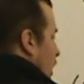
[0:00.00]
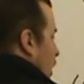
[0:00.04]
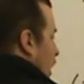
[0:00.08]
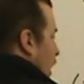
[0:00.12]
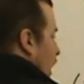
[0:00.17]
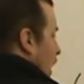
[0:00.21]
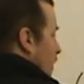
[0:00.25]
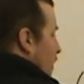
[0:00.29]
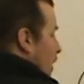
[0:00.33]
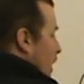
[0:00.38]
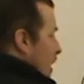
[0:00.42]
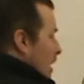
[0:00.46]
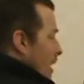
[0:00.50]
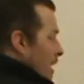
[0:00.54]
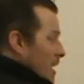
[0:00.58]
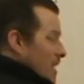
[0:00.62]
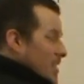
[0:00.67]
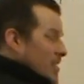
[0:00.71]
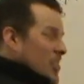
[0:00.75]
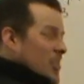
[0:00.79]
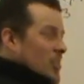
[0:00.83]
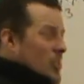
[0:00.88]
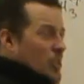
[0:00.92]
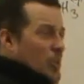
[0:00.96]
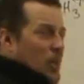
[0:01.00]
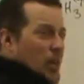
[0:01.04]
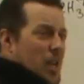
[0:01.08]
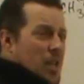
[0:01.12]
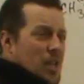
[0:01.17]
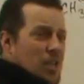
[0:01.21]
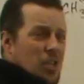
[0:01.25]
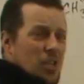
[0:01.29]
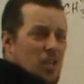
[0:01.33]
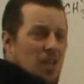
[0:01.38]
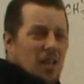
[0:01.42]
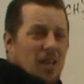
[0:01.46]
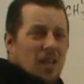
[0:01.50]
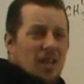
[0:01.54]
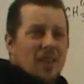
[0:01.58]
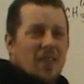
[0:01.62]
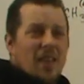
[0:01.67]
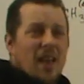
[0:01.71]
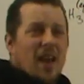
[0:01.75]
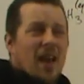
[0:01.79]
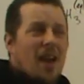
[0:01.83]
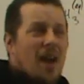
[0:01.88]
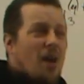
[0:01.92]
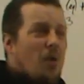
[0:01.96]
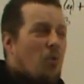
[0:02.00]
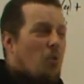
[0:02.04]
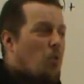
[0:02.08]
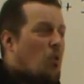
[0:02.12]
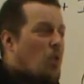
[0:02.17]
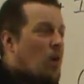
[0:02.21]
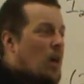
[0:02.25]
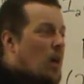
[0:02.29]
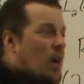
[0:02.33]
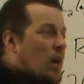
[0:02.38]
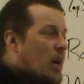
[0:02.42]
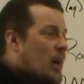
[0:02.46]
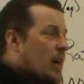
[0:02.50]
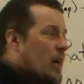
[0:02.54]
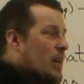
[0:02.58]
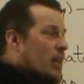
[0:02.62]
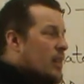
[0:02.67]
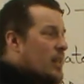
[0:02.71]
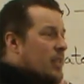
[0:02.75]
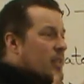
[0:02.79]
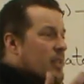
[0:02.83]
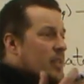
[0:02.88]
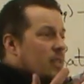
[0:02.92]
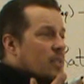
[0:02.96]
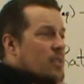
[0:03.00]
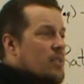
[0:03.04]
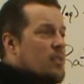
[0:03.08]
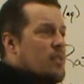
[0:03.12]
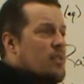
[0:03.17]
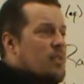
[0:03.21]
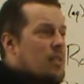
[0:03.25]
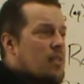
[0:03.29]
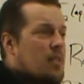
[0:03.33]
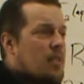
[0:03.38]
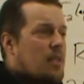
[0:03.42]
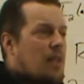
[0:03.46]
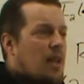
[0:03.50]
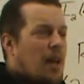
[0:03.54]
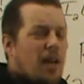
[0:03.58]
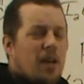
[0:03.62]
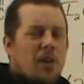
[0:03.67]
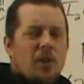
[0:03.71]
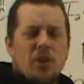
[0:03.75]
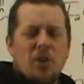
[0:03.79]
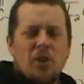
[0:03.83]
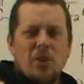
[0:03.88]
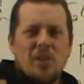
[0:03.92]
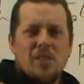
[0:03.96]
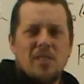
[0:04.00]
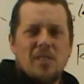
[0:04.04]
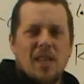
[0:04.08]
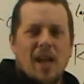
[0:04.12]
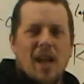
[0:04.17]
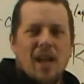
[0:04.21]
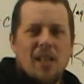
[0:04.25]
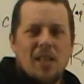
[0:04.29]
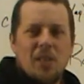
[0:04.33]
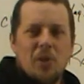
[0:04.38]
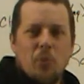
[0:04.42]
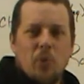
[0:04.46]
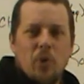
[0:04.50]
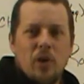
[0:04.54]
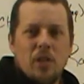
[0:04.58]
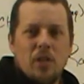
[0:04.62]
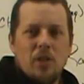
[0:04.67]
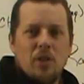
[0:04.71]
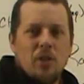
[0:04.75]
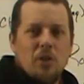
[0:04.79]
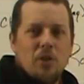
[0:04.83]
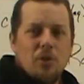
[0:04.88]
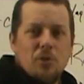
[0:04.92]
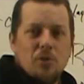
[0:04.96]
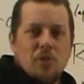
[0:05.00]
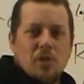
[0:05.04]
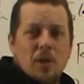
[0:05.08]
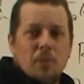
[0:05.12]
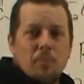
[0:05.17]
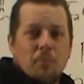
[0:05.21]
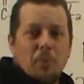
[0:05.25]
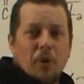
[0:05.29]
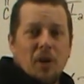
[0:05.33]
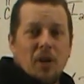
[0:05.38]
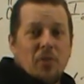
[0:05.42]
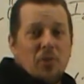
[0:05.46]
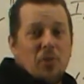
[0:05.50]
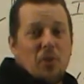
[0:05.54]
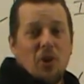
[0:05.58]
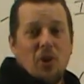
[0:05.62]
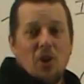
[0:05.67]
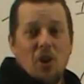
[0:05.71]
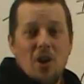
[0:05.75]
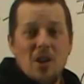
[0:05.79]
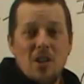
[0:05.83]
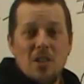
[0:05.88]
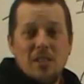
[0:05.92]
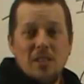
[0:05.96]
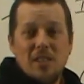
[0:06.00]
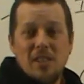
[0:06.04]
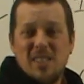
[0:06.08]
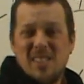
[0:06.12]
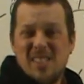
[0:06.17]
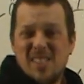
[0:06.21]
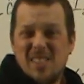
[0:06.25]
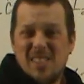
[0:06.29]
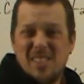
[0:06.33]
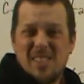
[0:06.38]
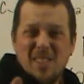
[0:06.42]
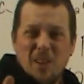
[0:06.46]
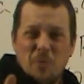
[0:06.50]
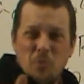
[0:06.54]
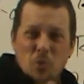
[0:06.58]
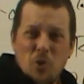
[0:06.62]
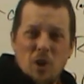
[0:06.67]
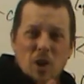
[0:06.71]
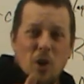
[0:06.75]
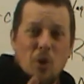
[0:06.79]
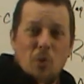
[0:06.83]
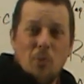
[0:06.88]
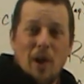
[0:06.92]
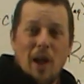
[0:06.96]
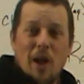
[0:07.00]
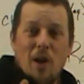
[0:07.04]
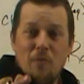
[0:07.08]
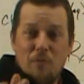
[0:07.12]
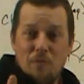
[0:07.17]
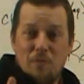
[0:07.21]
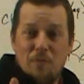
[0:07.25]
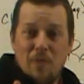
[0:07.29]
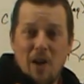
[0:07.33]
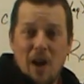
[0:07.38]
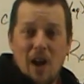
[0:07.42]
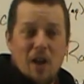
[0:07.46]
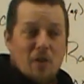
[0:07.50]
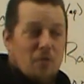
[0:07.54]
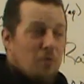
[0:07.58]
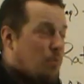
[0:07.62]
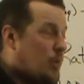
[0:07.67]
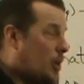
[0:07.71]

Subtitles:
and the concentration on that was, I don't know exactly what you're using, but they're all somewhere around 5